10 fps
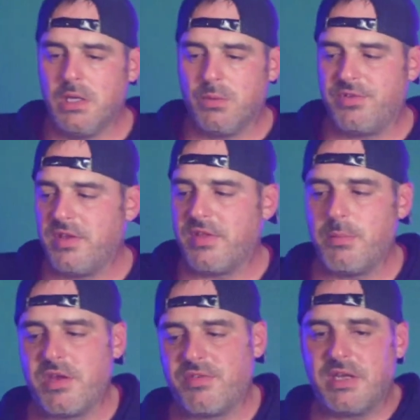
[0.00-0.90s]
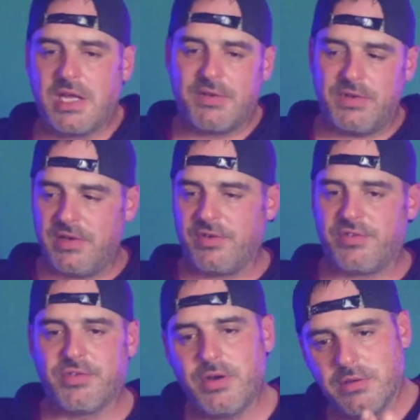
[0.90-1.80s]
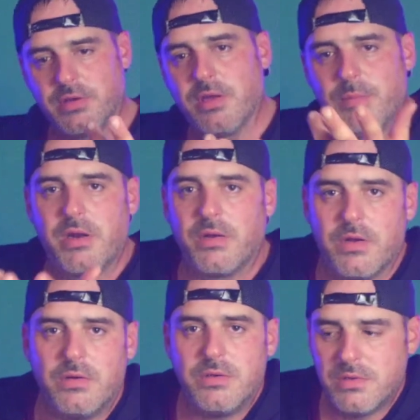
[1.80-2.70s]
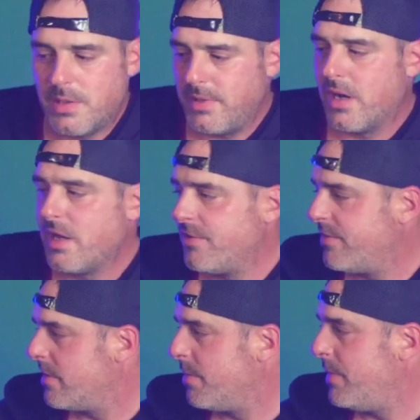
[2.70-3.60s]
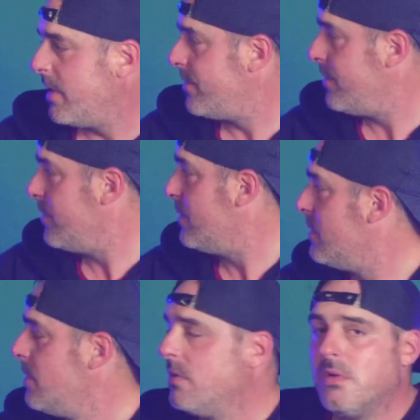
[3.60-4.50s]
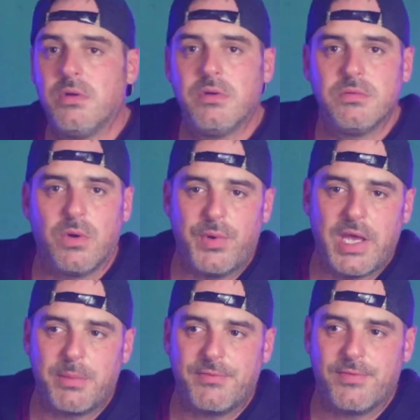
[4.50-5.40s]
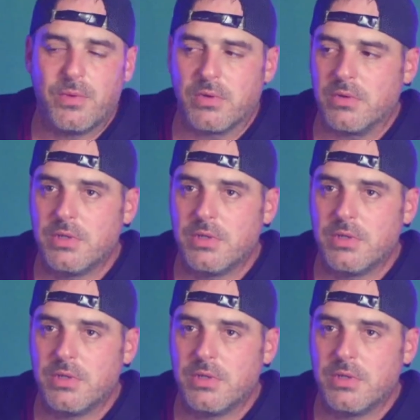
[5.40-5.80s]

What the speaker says: We'll see if that makes any kind of a difference. It's already looking better though. I mean, honestly, compared to what we had before